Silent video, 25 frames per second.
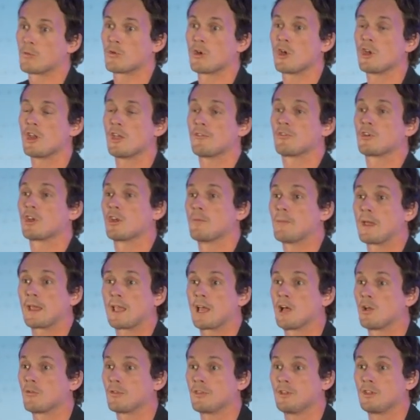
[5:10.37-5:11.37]
We're only ever going to make
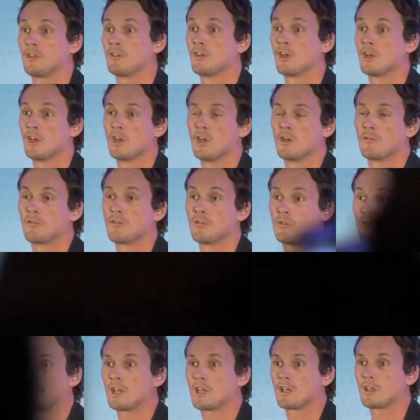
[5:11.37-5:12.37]
healthy food and
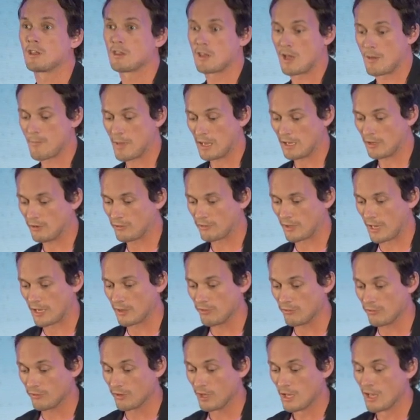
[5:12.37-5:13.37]
drink. That makes
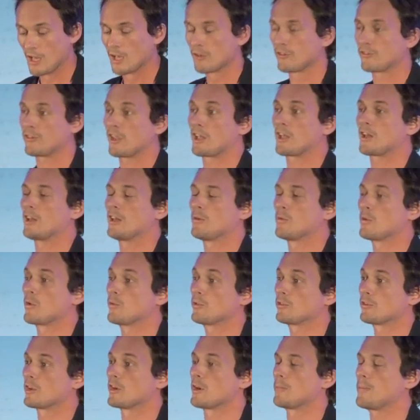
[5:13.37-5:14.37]
sense. Secondly, we're
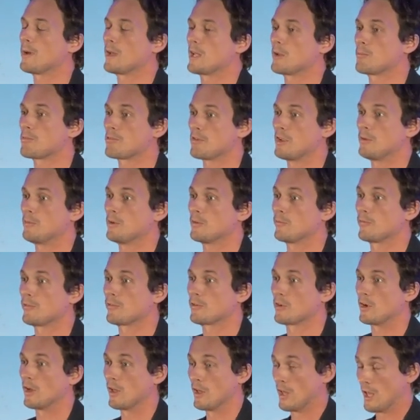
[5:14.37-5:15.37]
always going to pay a premium
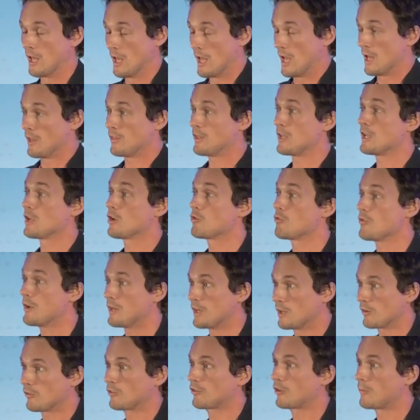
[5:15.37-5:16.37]
for the
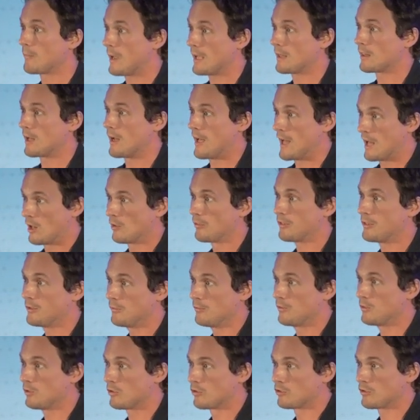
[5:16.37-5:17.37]
ingredients to make that healthy
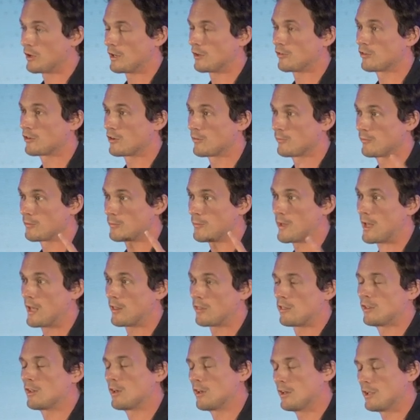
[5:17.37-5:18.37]
food and drink to come from
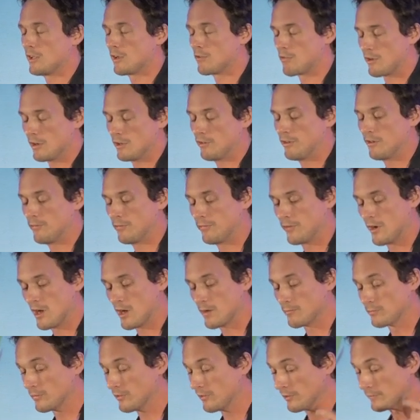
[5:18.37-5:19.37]
ethically accredited
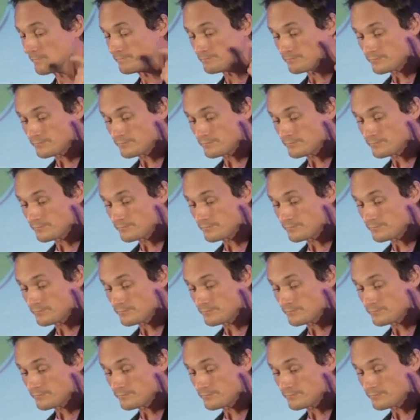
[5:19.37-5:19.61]
farms.